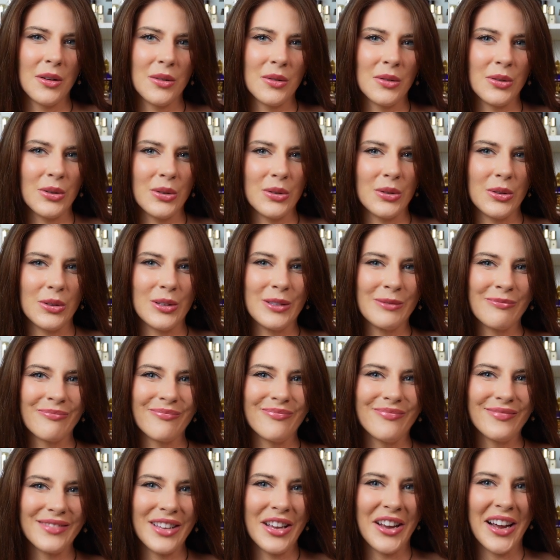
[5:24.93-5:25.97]
Ooh,
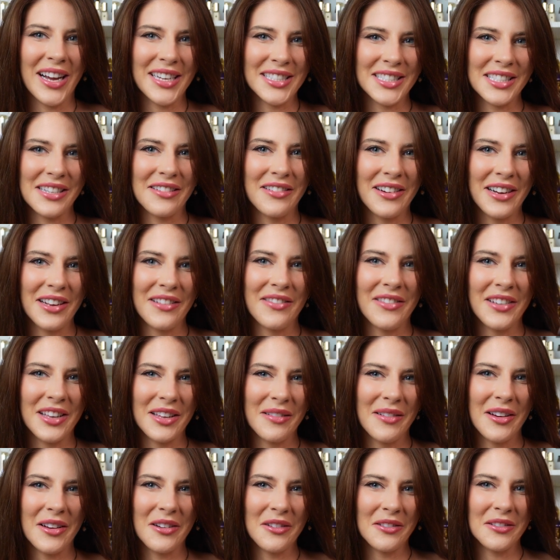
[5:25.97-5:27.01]
you guys know how I feel
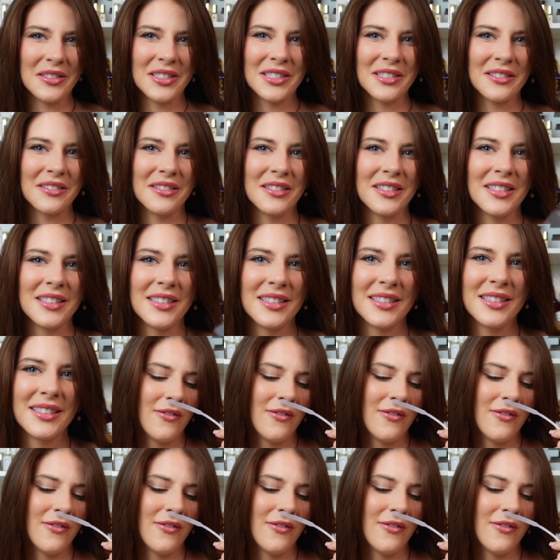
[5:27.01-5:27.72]
about old school.